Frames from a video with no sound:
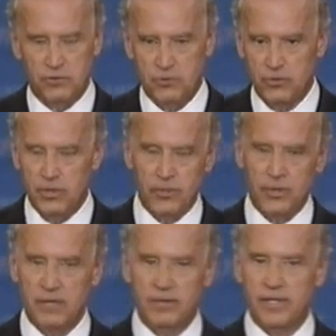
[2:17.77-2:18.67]
are doing
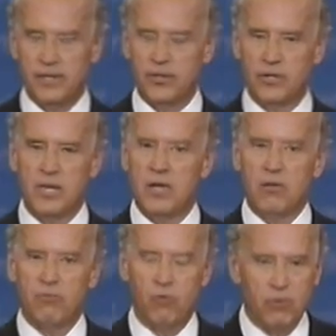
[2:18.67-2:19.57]
or giving another
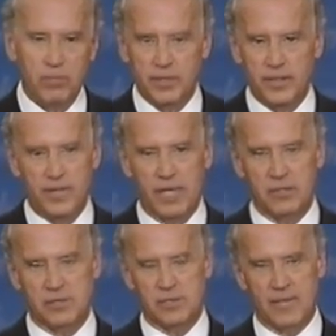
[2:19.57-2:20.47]
$4 billion
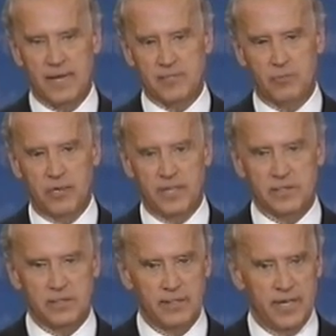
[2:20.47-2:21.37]
in tax
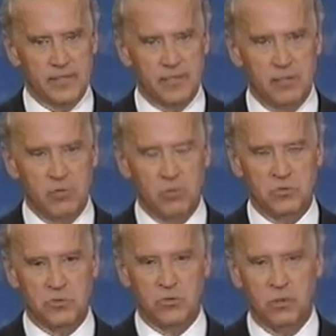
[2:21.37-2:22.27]
breaks to the Exxon
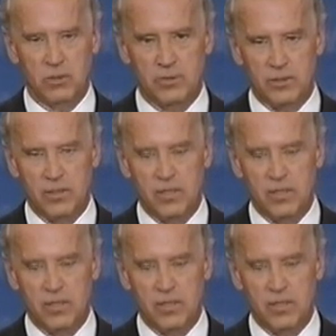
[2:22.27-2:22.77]
Mobils of the world.